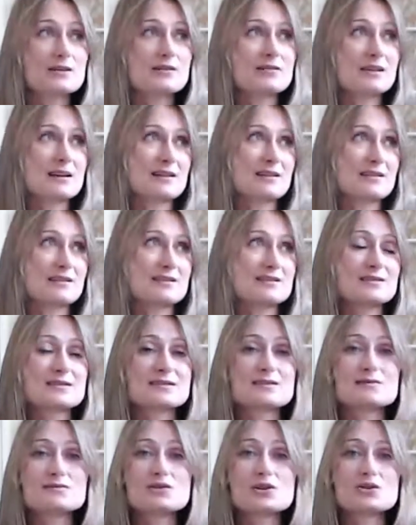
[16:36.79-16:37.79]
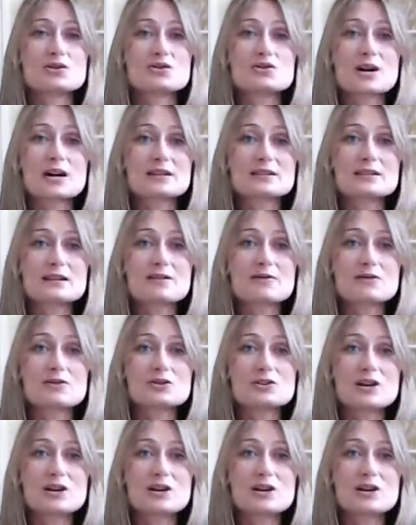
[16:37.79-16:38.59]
that is destructive or